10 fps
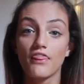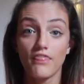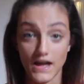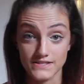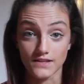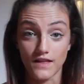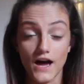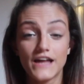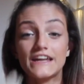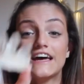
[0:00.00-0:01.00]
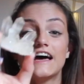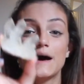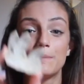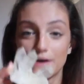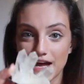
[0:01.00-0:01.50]
That's a lot,
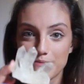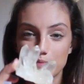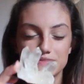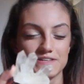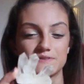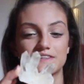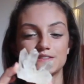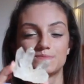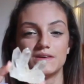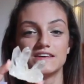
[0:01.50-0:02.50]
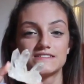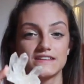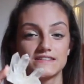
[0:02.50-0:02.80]
but I'm obsessed with this piece.